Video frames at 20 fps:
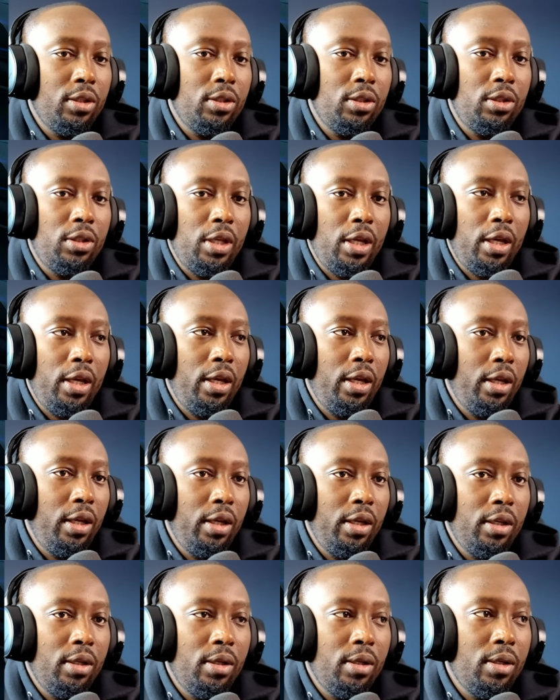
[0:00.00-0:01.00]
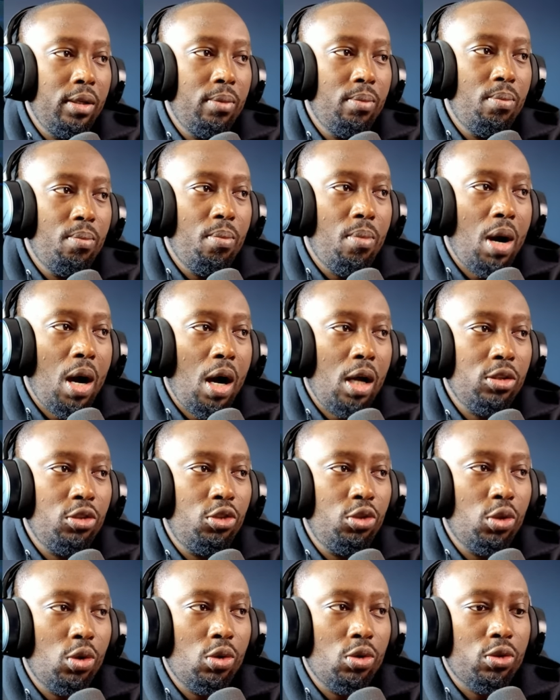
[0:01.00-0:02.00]
the
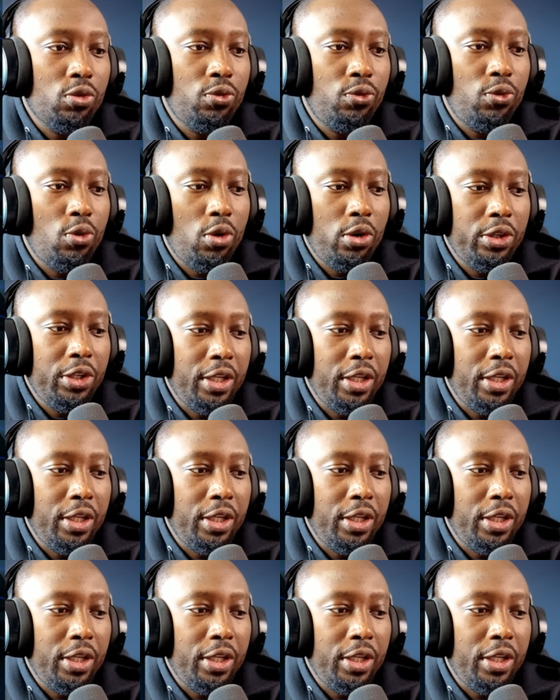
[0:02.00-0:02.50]
modules for